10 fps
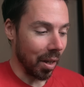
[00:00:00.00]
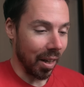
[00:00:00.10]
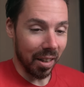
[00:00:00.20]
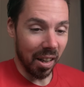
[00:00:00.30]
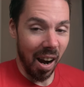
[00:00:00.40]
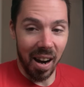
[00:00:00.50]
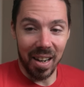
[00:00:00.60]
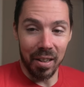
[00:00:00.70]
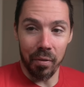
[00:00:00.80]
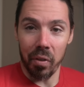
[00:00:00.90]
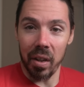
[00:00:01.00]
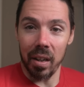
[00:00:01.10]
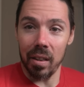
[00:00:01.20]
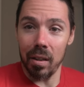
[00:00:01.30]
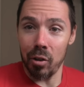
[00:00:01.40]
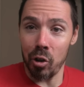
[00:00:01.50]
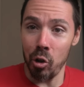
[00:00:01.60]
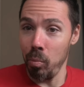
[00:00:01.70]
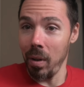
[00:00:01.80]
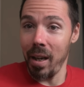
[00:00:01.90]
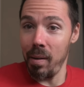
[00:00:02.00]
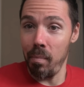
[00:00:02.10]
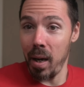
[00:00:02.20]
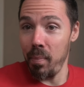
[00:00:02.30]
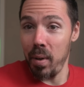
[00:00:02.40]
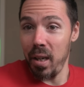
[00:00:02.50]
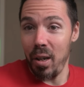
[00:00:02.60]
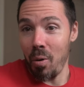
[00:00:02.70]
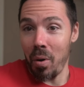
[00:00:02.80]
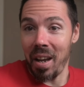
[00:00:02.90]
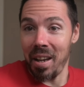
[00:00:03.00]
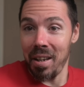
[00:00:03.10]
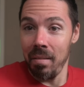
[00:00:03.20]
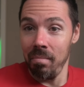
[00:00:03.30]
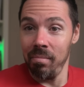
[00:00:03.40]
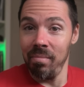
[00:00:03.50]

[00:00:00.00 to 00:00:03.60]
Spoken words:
I kind of think the tube light might be okay